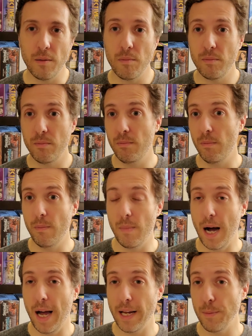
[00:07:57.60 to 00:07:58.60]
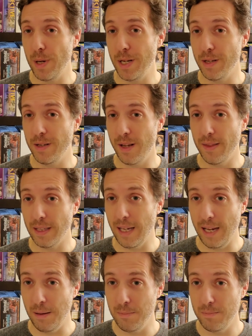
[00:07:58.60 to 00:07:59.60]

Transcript: my opinions on the game.